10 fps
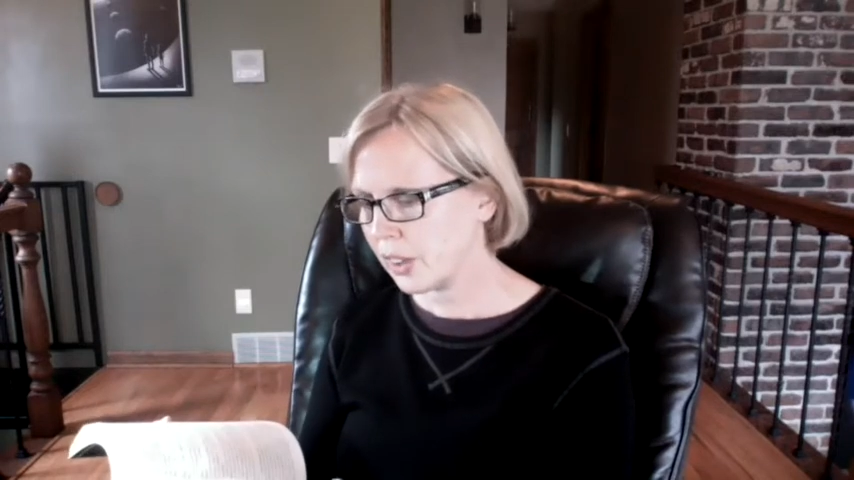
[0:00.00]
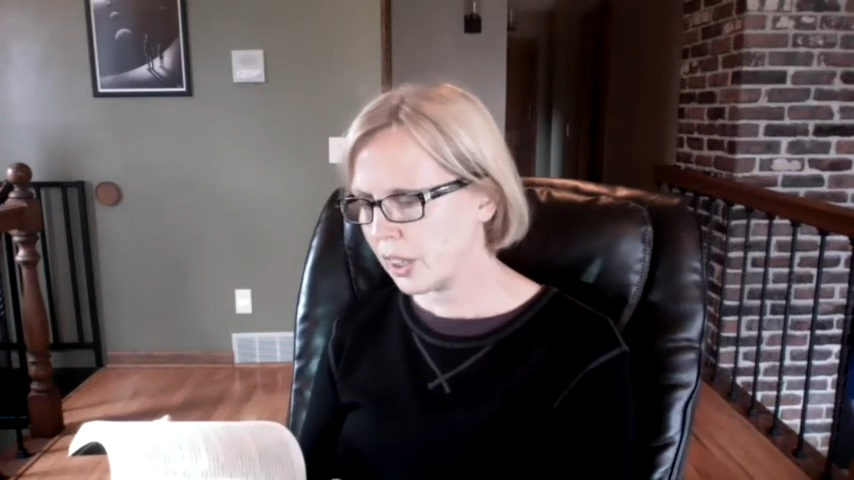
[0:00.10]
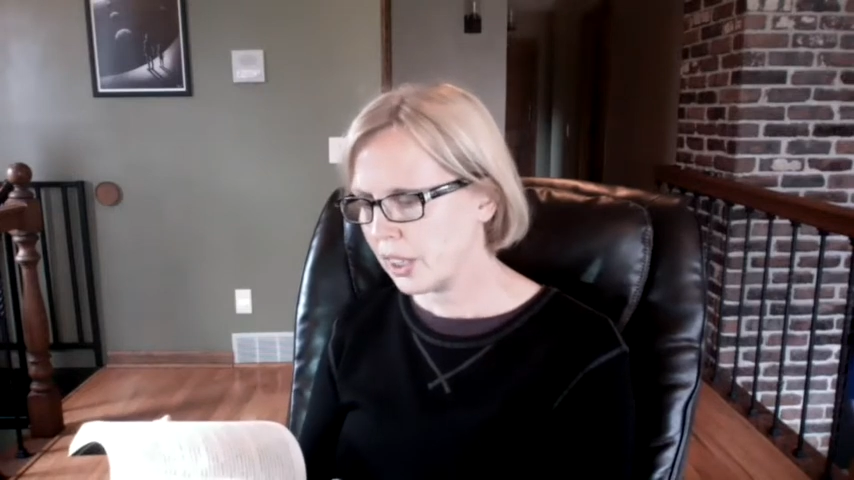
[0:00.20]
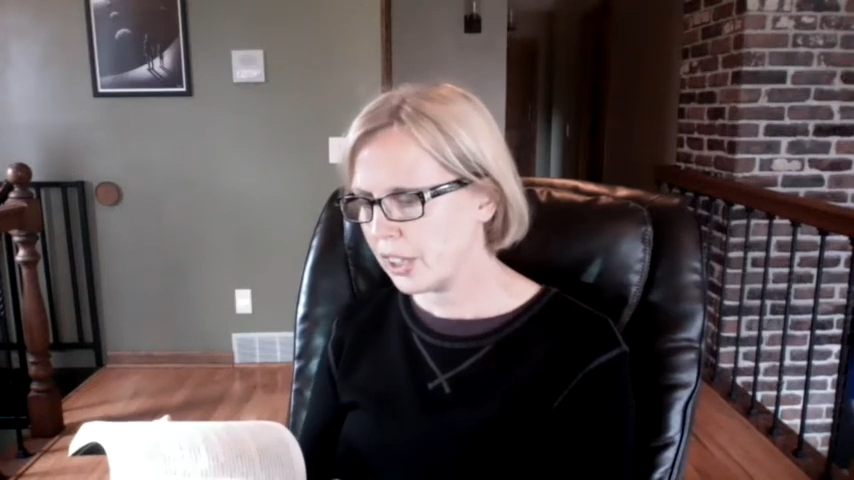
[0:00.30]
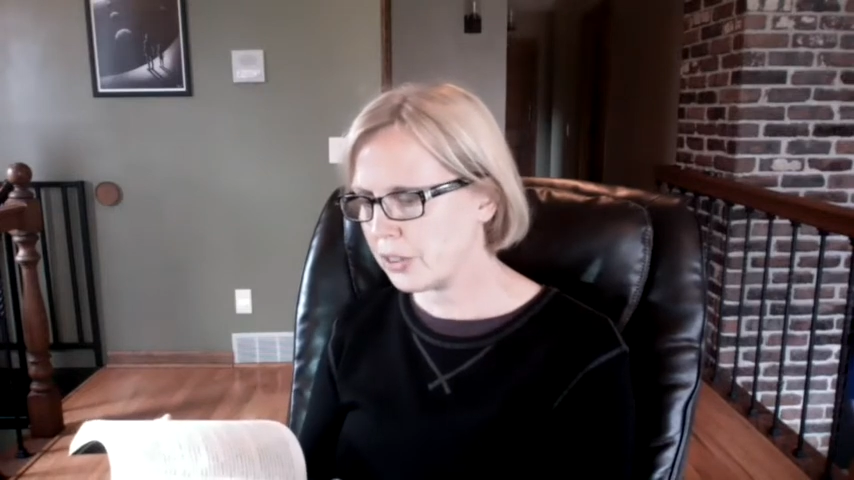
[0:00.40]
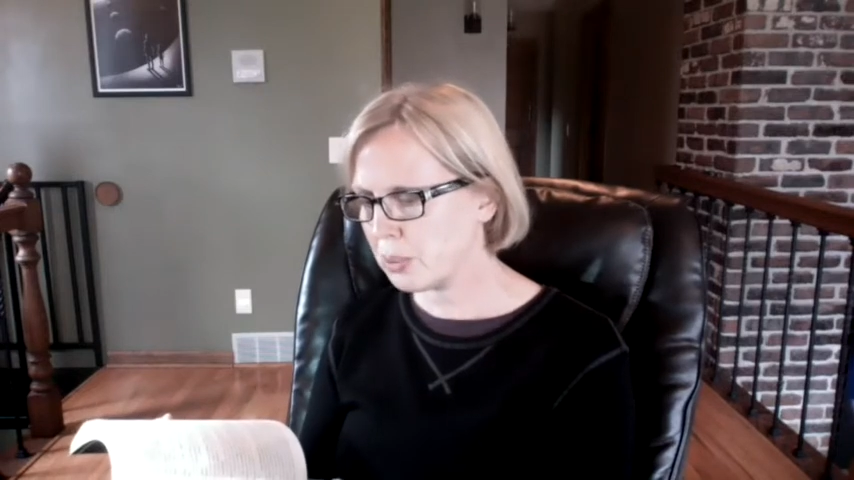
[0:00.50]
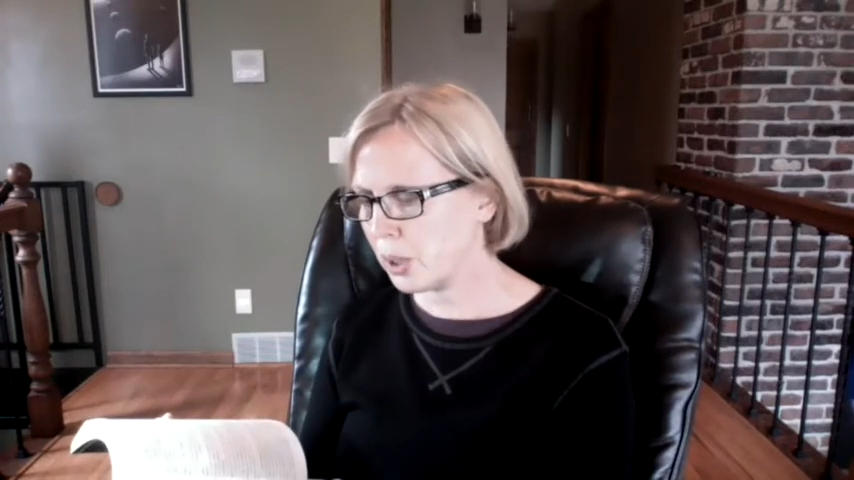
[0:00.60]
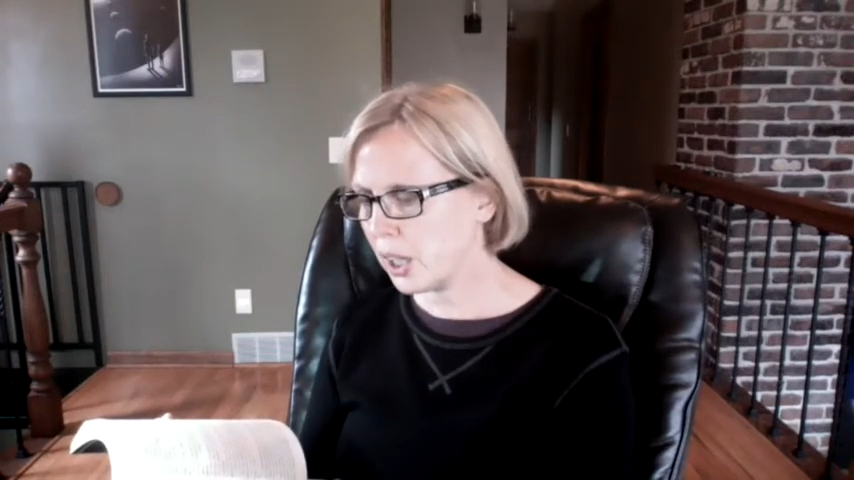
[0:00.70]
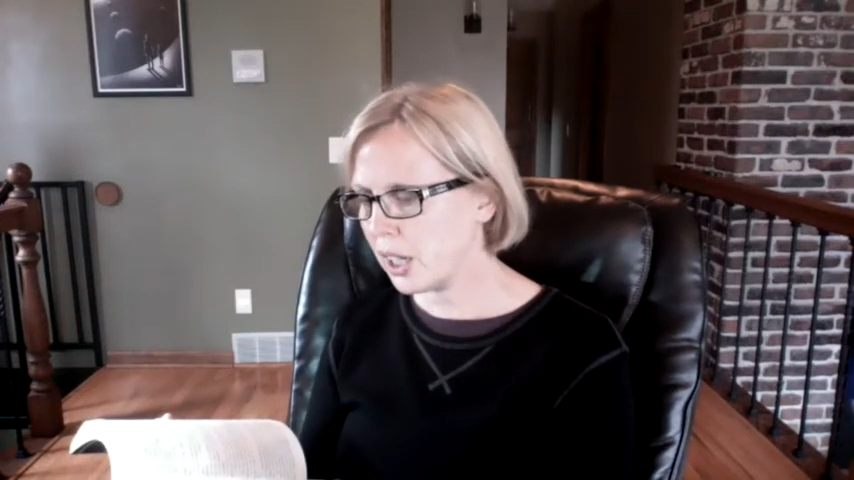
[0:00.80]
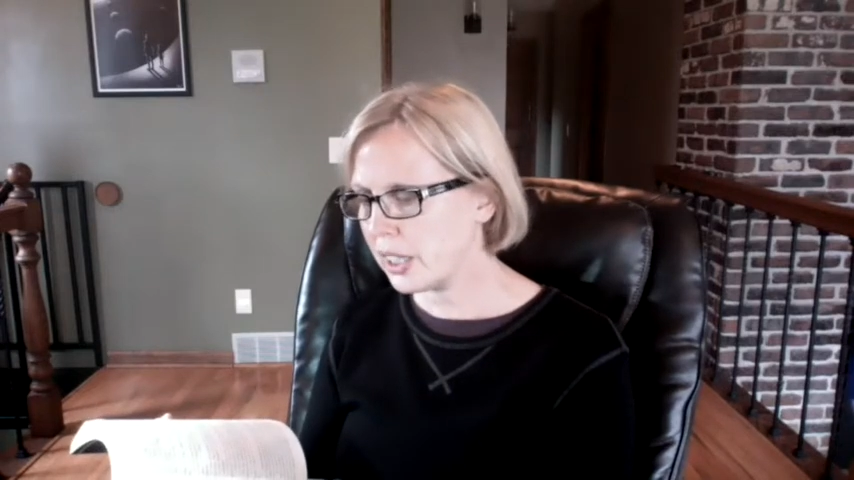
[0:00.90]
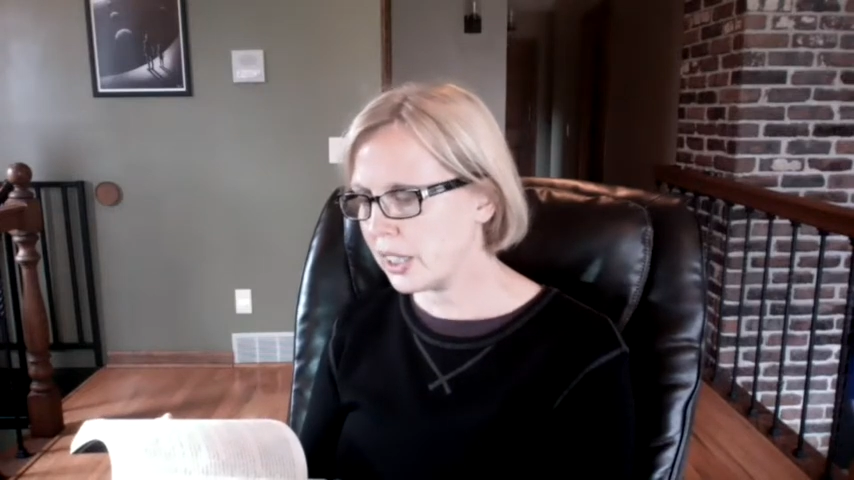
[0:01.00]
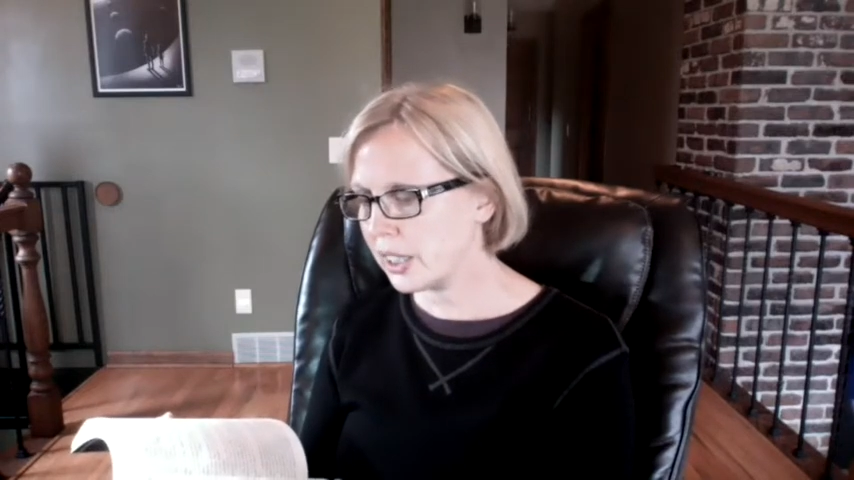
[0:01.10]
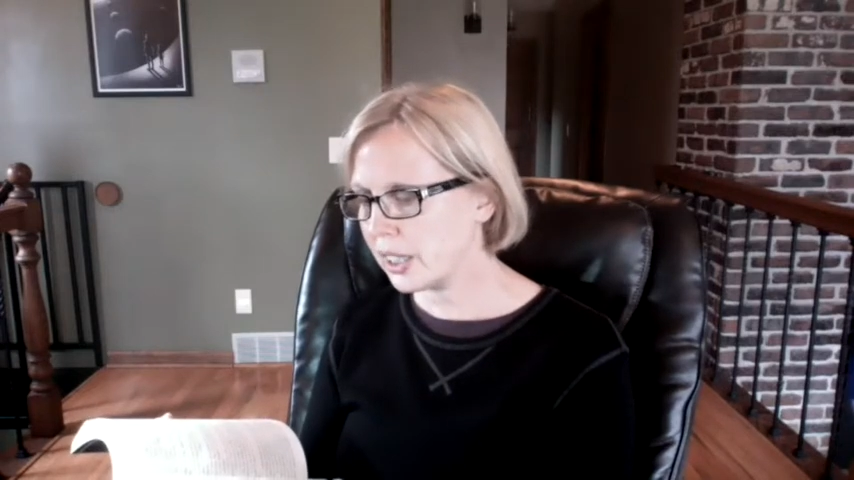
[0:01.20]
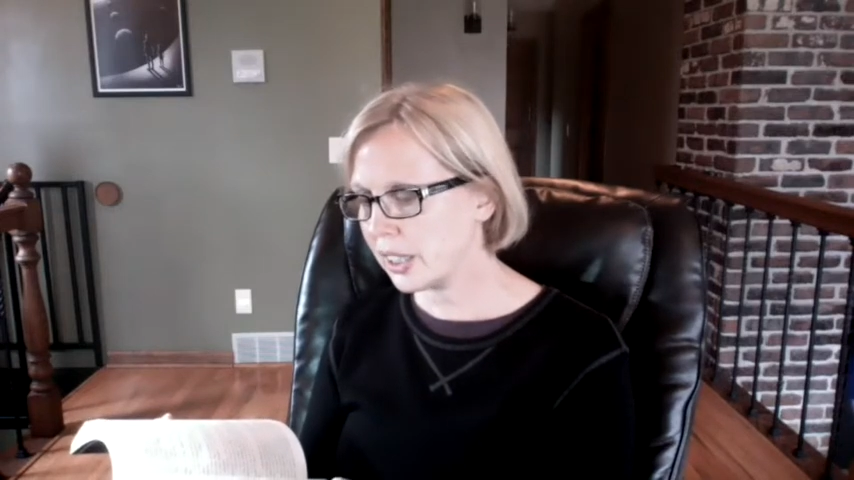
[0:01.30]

He'd replied that